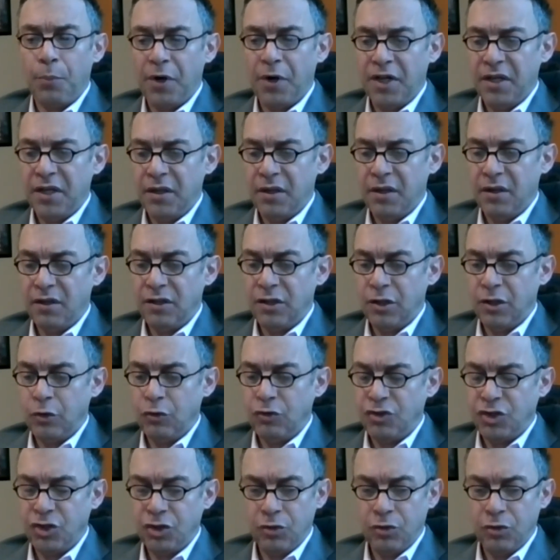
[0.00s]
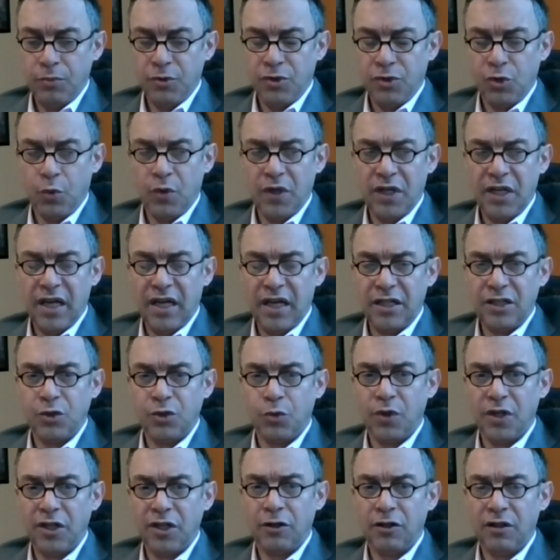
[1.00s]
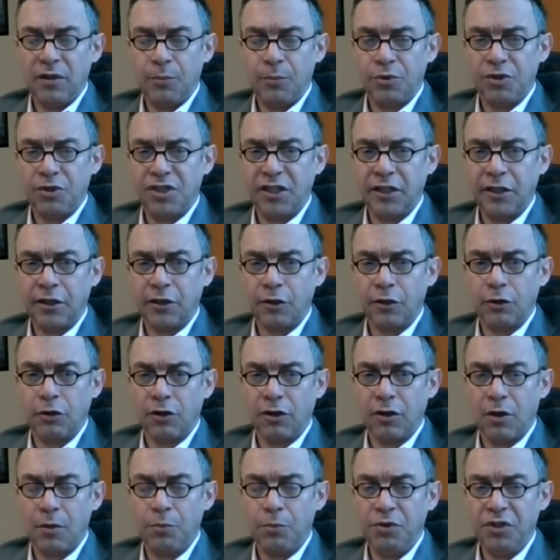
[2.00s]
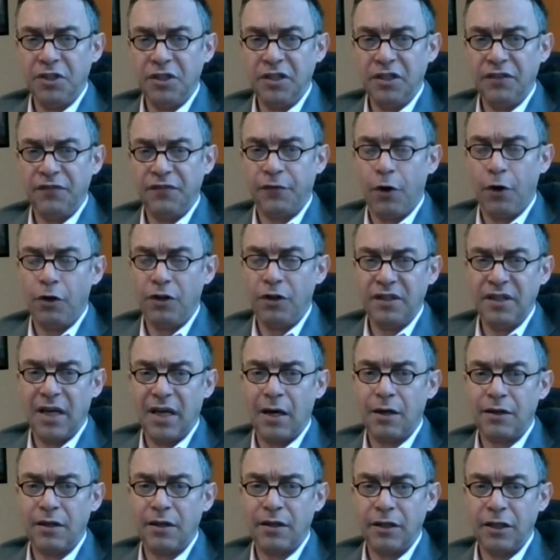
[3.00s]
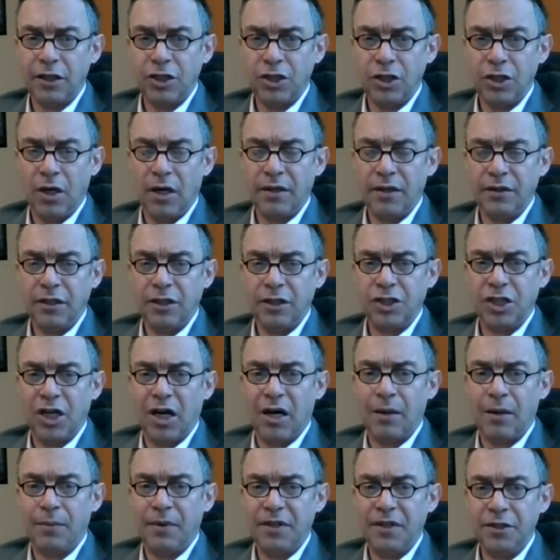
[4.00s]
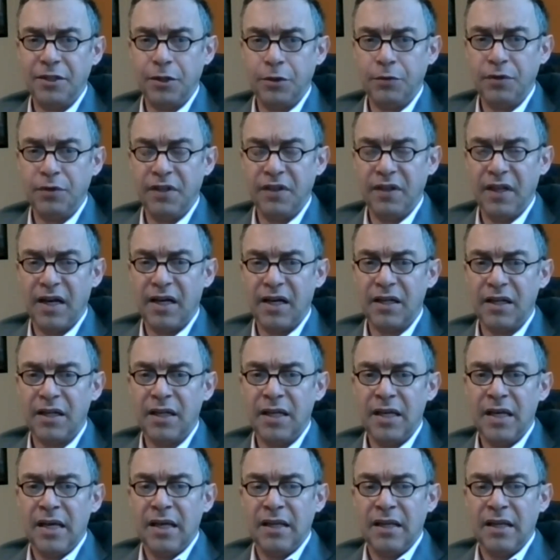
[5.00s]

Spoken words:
but YouTube, and Twitter in particular are completely falling down on the job on doing that.